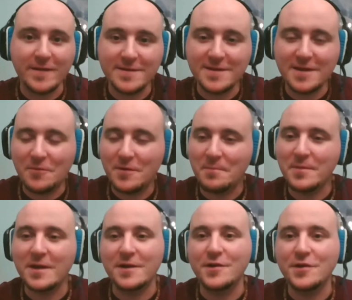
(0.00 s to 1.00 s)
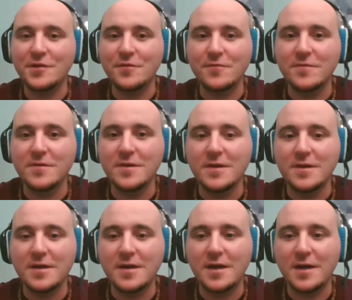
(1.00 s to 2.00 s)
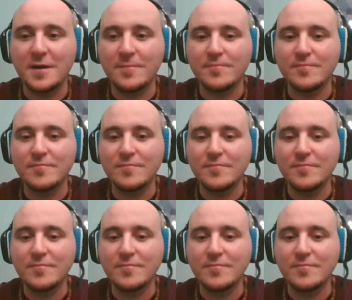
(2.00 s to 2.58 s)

That's not what I'm here to do. I